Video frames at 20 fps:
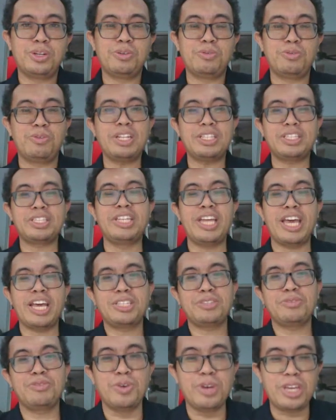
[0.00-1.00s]
What's
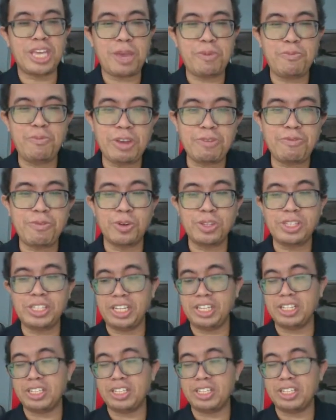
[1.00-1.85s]
next for Game Week 14?